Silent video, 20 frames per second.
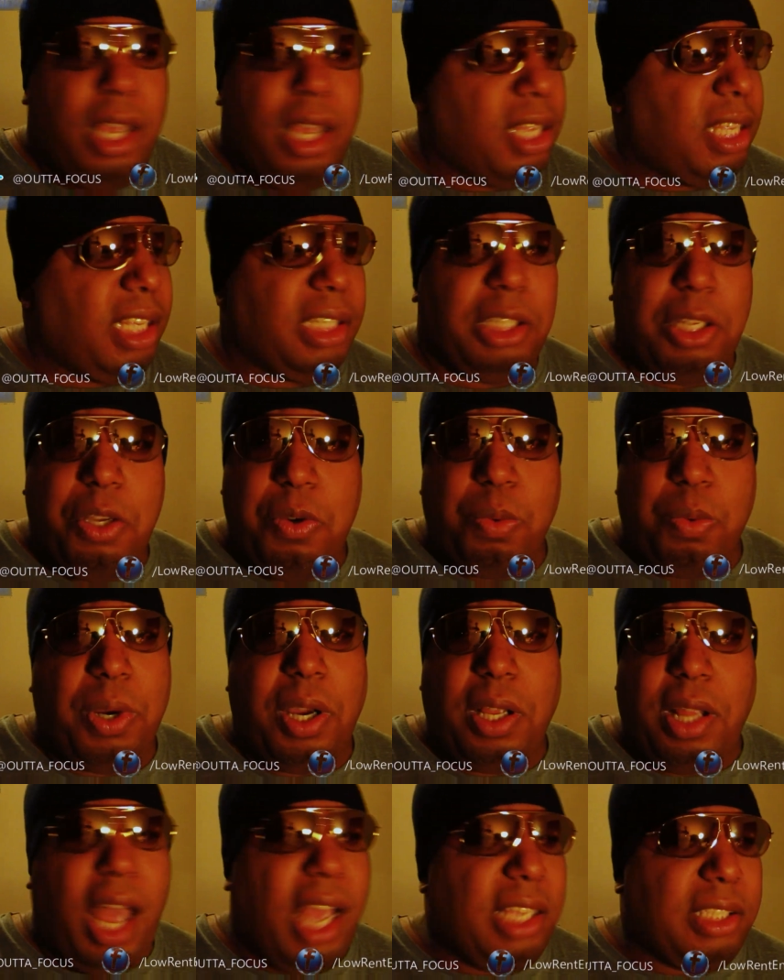Like, do you
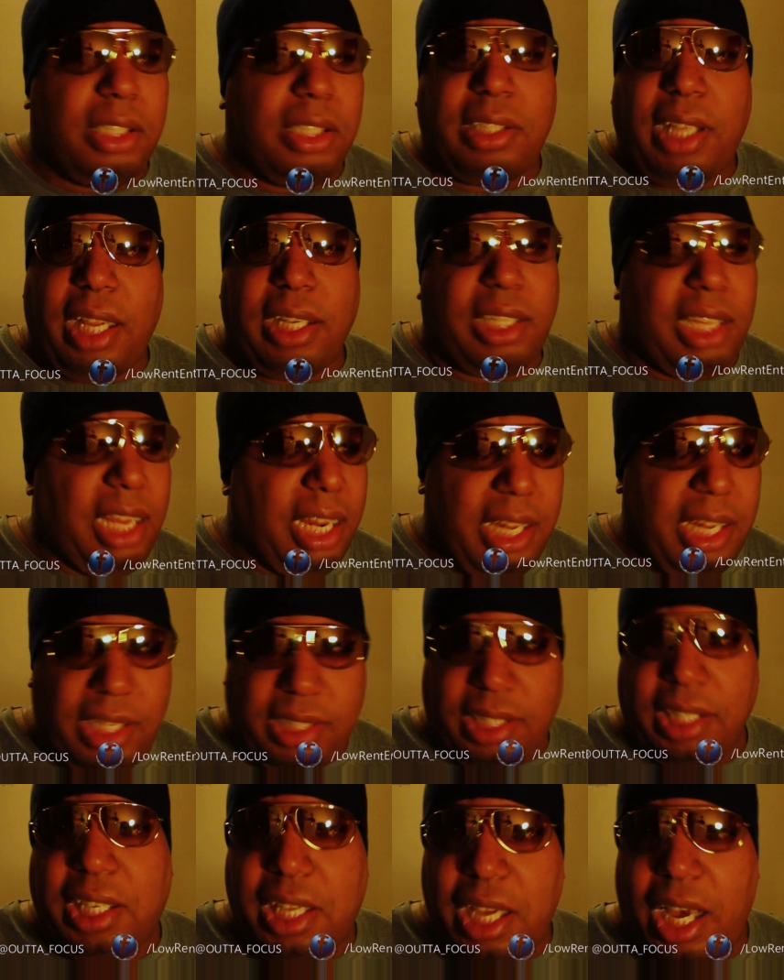realize there's, like, in
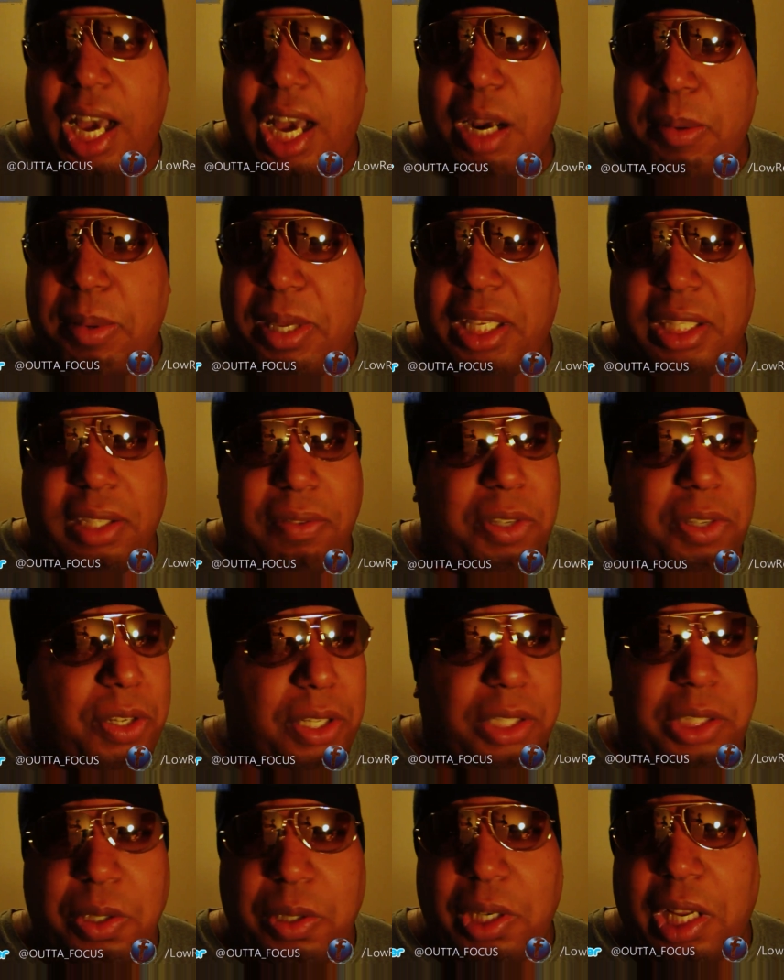this economy, is if you
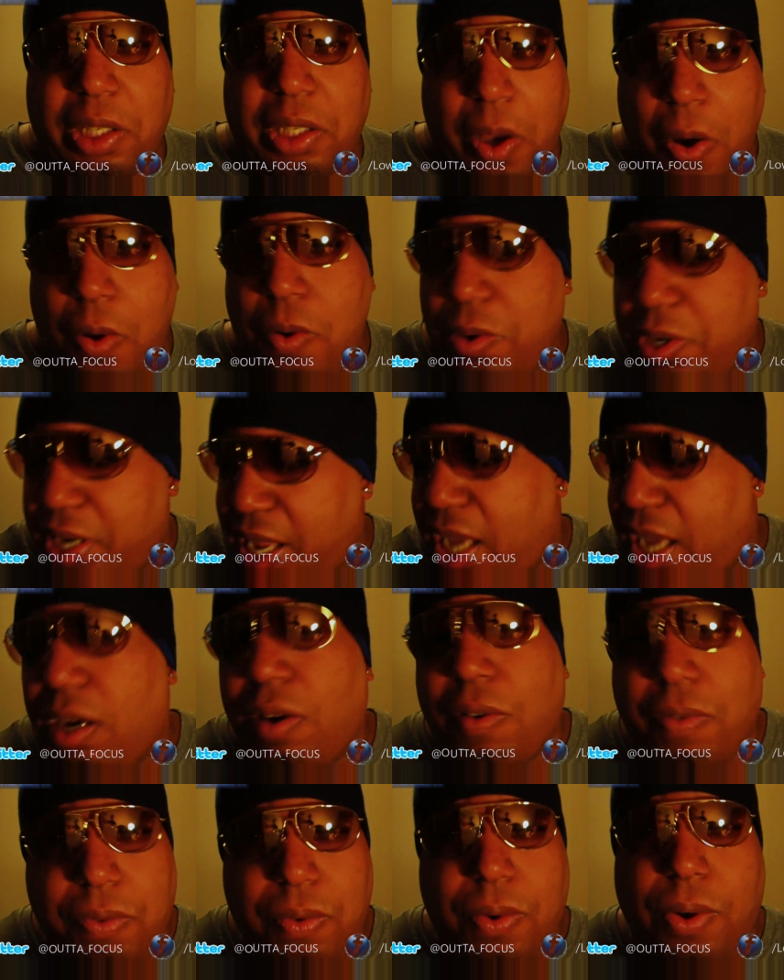a dude that's holding down
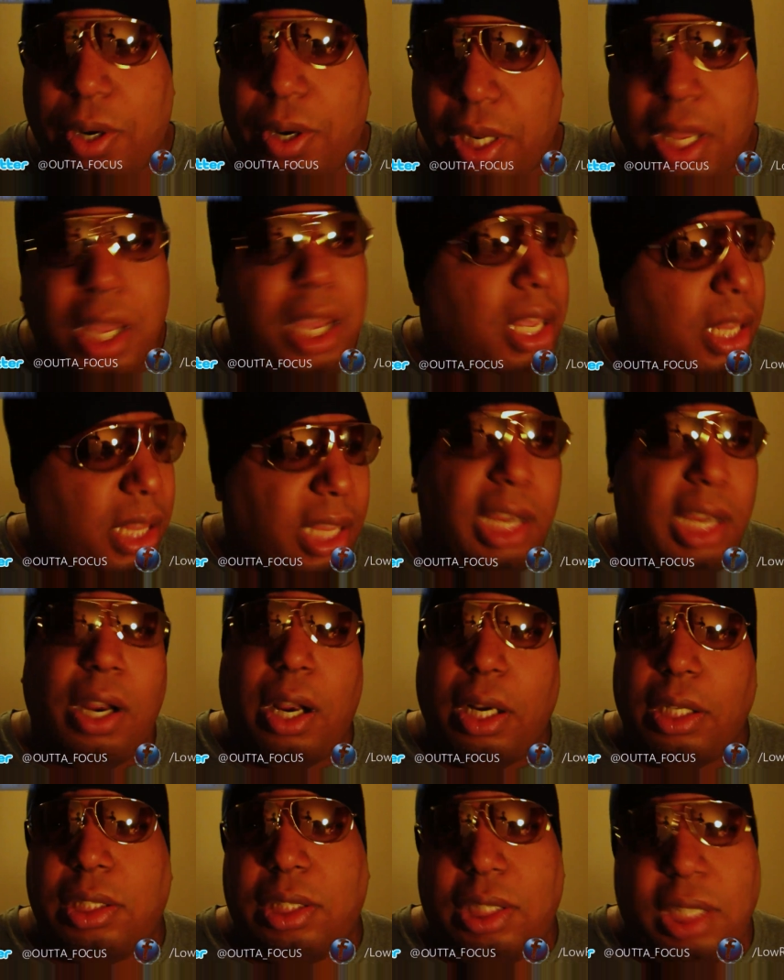a fort, there
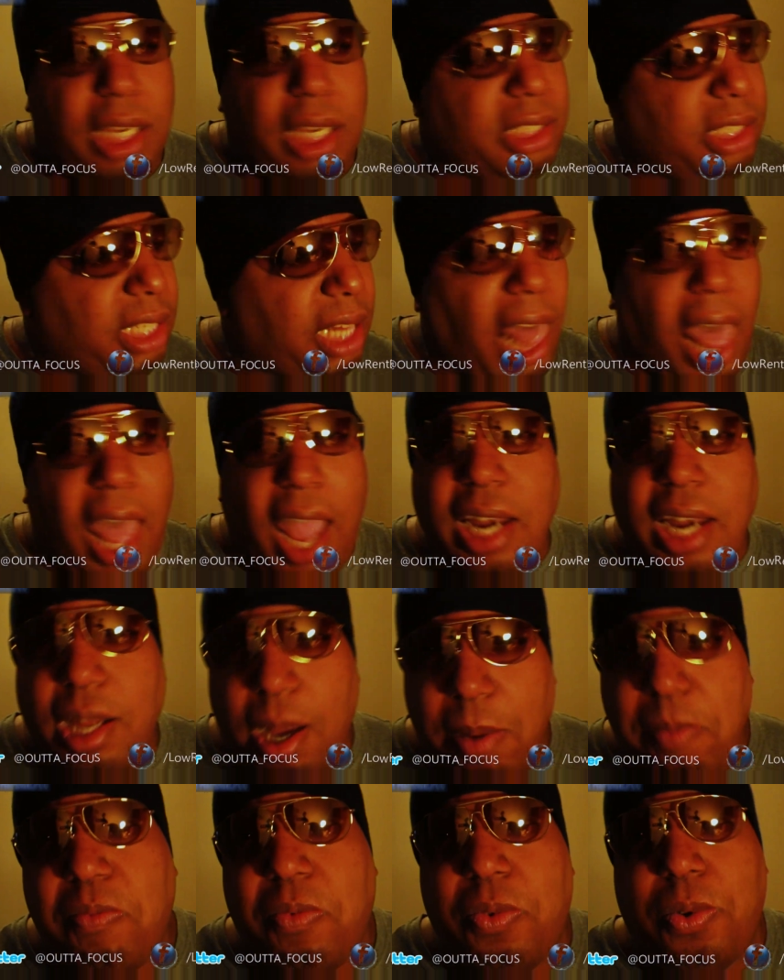are chicks lined
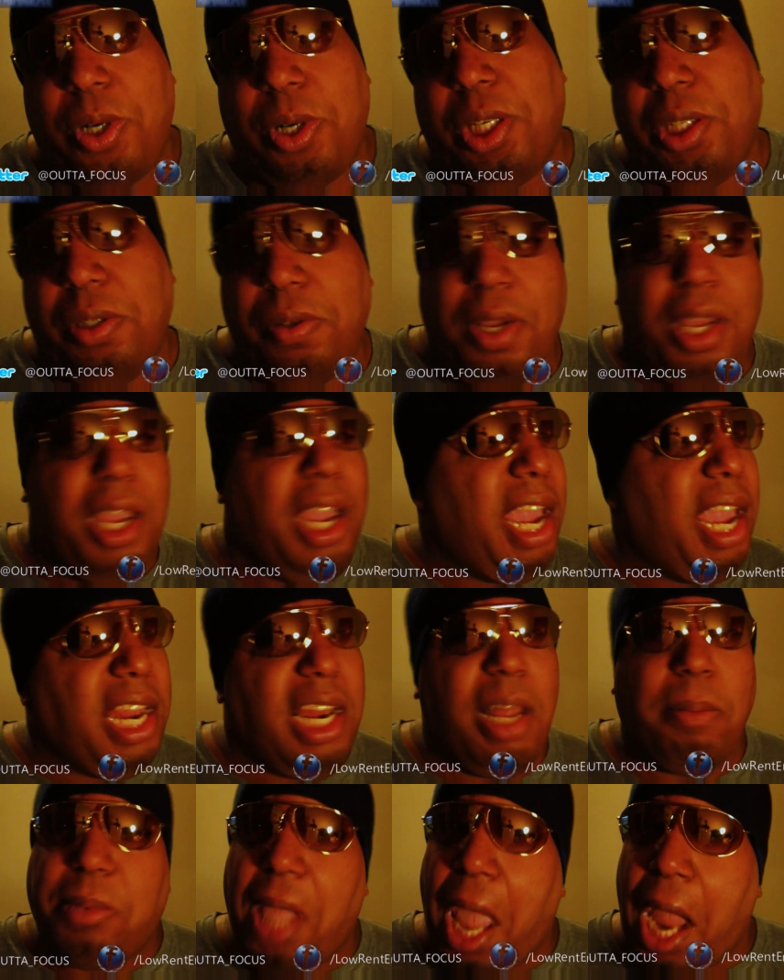up for you,
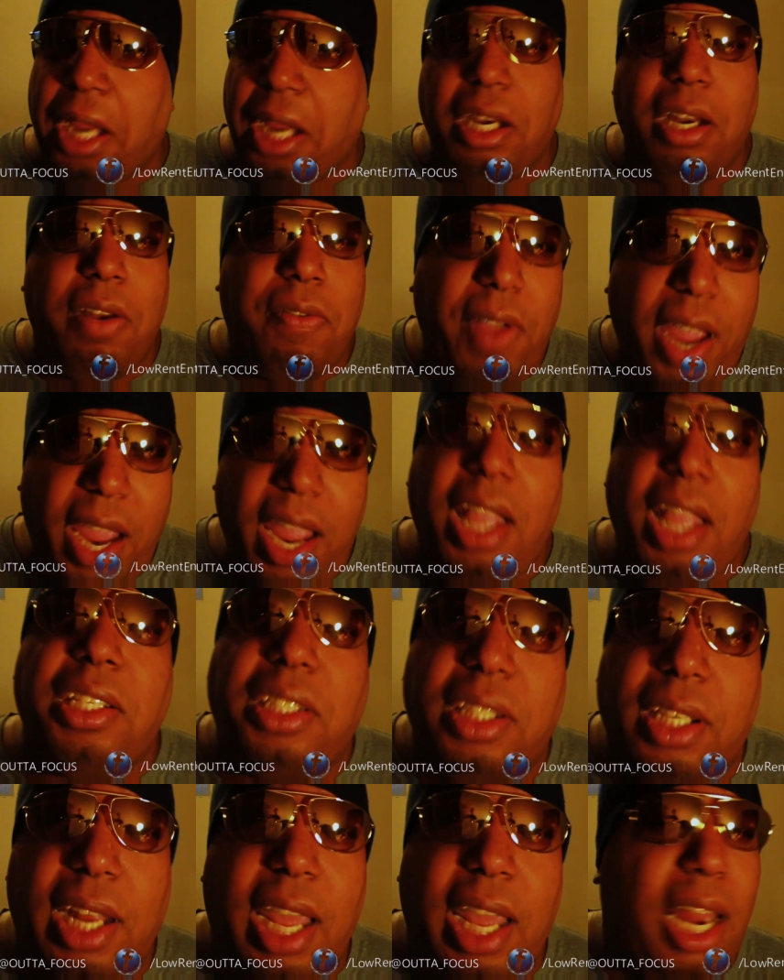and I'm taking advantage
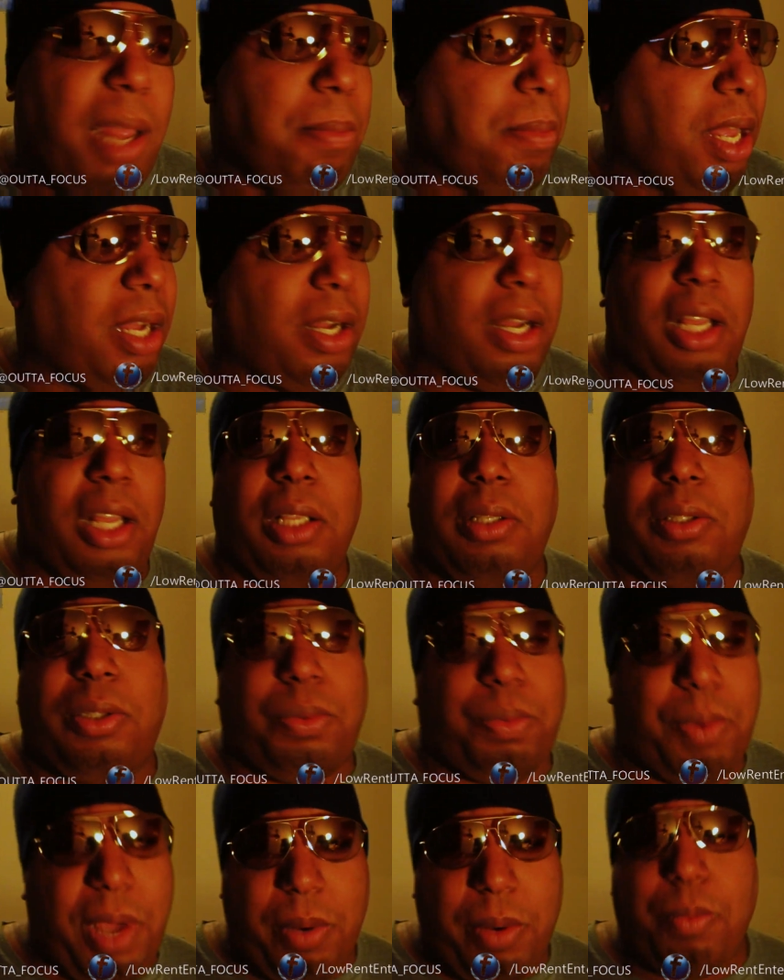of that. I'm not gonna
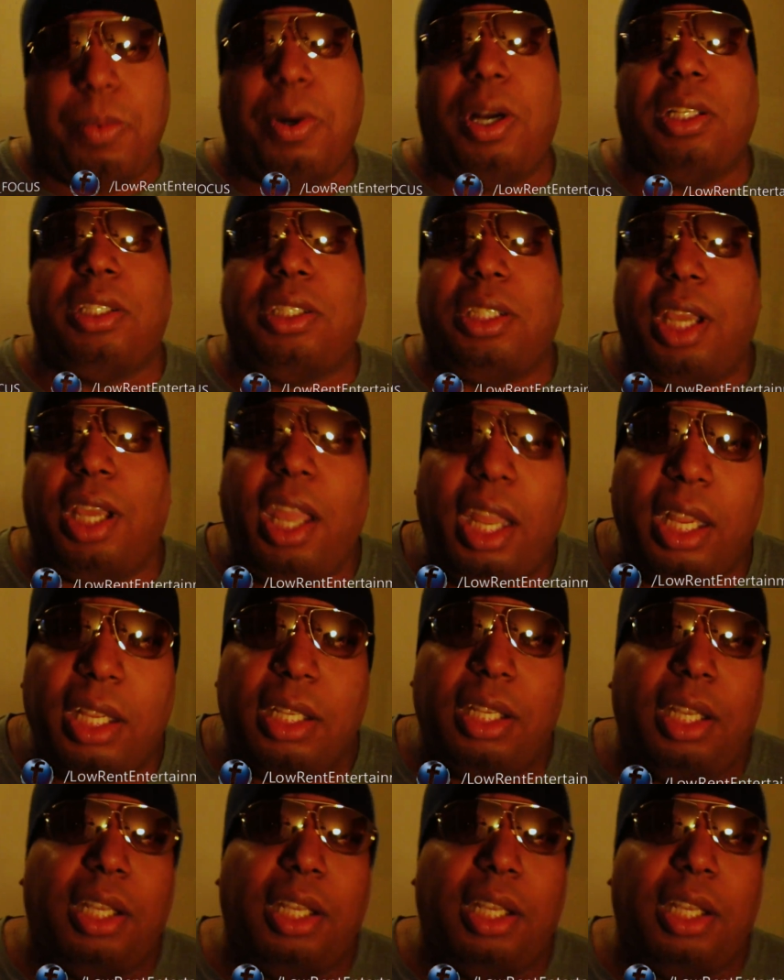sweat one chick.